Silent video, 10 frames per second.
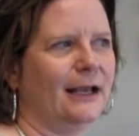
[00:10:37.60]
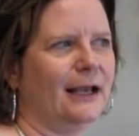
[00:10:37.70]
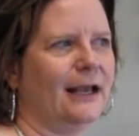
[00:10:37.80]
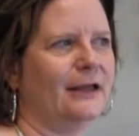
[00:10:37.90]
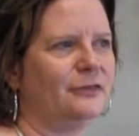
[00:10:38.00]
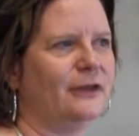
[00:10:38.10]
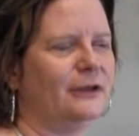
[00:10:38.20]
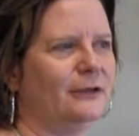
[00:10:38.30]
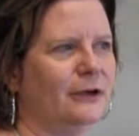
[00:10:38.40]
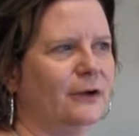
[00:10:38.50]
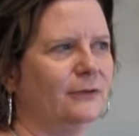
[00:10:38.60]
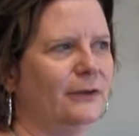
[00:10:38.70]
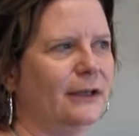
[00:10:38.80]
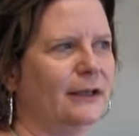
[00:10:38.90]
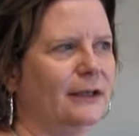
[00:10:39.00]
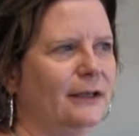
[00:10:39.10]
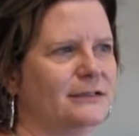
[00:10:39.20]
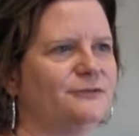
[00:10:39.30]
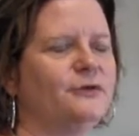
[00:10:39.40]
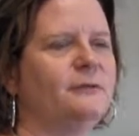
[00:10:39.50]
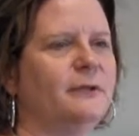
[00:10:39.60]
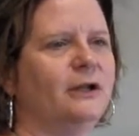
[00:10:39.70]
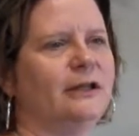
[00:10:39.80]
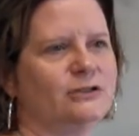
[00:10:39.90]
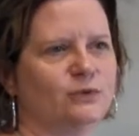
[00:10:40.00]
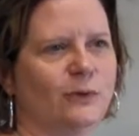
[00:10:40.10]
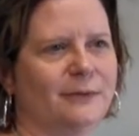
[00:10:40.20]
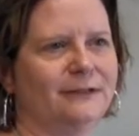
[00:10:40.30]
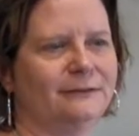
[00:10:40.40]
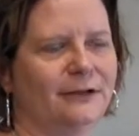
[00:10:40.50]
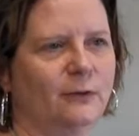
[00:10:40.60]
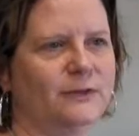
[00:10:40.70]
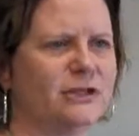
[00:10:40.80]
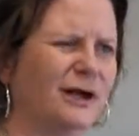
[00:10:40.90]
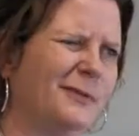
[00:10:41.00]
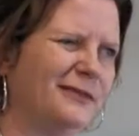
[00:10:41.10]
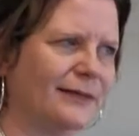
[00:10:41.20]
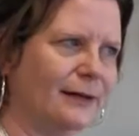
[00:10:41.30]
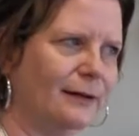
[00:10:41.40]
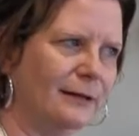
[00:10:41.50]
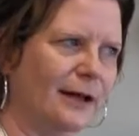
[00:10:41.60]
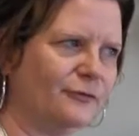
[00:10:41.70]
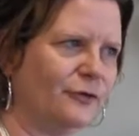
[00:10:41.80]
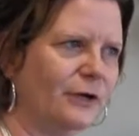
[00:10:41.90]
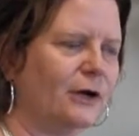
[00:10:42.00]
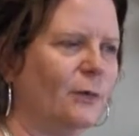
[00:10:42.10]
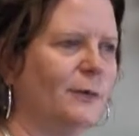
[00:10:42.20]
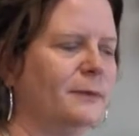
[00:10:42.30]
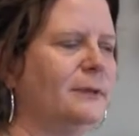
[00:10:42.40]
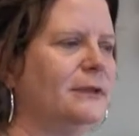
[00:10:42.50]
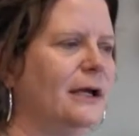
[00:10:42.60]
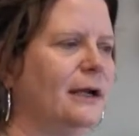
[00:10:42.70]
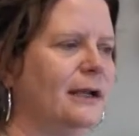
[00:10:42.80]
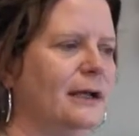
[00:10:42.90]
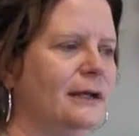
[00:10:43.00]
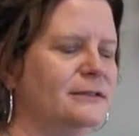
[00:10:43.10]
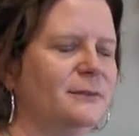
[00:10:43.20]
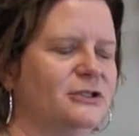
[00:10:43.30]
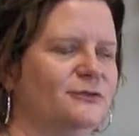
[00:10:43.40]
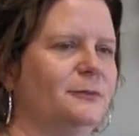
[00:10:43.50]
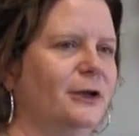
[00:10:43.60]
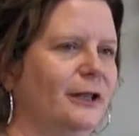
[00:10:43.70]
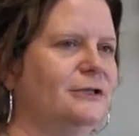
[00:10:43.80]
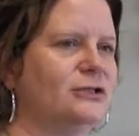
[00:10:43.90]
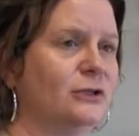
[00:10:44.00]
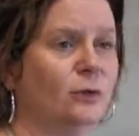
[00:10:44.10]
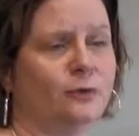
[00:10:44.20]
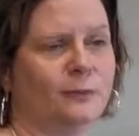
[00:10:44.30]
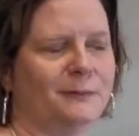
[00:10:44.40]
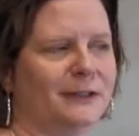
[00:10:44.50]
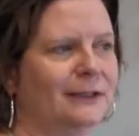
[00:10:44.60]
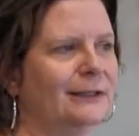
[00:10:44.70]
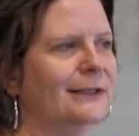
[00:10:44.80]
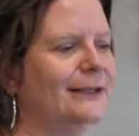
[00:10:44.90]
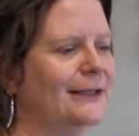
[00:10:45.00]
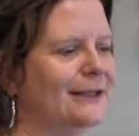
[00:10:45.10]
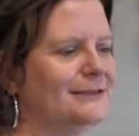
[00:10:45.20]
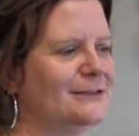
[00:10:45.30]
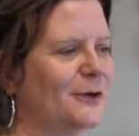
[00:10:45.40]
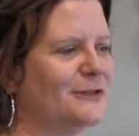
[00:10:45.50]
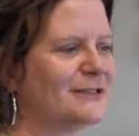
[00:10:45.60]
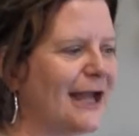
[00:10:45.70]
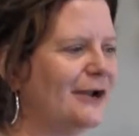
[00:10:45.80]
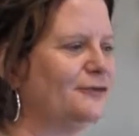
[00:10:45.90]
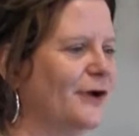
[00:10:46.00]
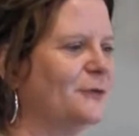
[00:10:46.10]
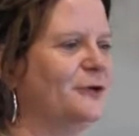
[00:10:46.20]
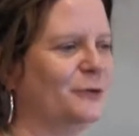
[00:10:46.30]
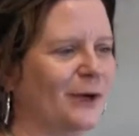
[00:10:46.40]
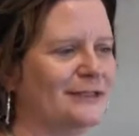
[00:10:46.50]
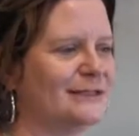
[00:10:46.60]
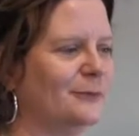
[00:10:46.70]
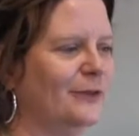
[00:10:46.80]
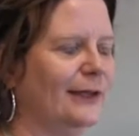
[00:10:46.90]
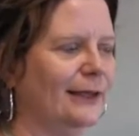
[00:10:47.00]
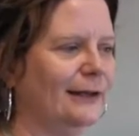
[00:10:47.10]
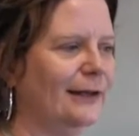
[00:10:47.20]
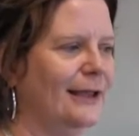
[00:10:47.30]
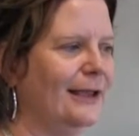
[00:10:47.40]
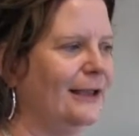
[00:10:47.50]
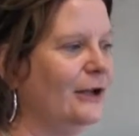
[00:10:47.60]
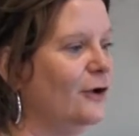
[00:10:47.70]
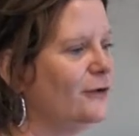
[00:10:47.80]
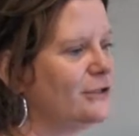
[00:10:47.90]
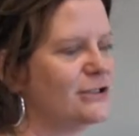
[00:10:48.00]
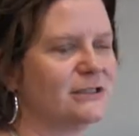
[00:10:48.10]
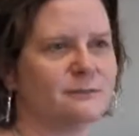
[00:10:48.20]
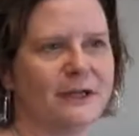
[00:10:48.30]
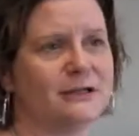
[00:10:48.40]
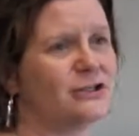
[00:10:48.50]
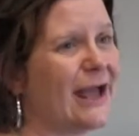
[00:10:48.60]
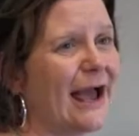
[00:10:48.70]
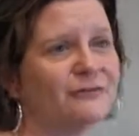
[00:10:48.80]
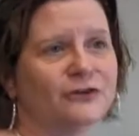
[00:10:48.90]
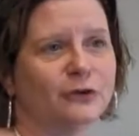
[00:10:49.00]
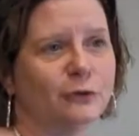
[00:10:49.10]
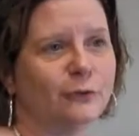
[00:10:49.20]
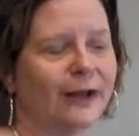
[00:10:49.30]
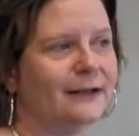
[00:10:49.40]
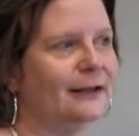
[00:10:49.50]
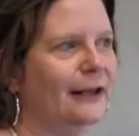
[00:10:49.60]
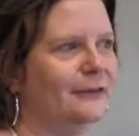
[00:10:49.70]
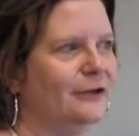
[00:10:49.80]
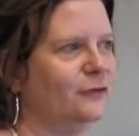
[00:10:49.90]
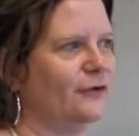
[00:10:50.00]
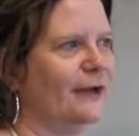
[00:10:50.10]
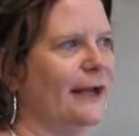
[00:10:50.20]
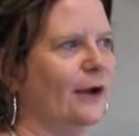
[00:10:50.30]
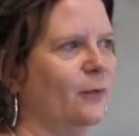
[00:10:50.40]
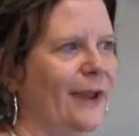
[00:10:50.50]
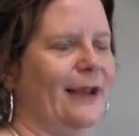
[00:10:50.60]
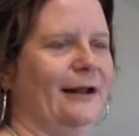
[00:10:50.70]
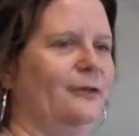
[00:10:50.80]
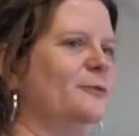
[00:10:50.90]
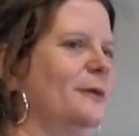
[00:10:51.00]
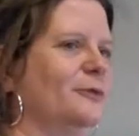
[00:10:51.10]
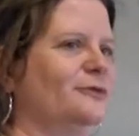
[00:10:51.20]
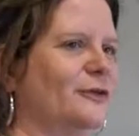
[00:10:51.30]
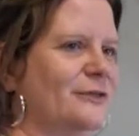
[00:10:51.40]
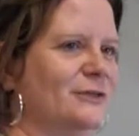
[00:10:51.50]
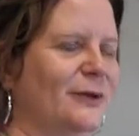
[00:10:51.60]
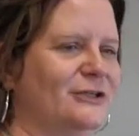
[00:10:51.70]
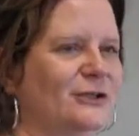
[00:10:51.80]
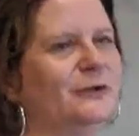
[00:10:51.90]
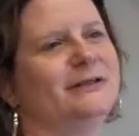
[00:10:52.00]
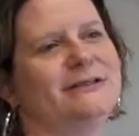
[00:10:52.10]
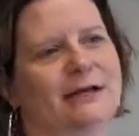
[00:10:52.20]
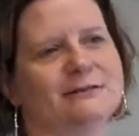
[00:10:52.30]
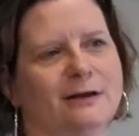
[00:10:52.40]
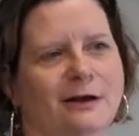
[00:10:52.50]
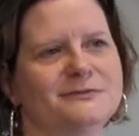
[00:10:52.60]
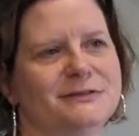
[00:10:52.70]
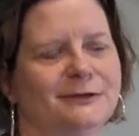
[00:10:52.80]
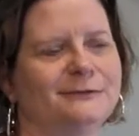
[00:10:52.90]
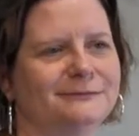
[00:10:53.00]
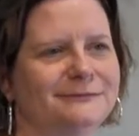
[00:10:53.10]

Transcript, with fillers: I, think you know is for the middle-aged woman. You know, we talk about that sure. a lot for younger women, but not uh, as much for middle-aged and older women. And so it's kind of fun when you write something, and you know, it's just because you have to, and and then you find out, wait, other people feel this way too, and it takes off. So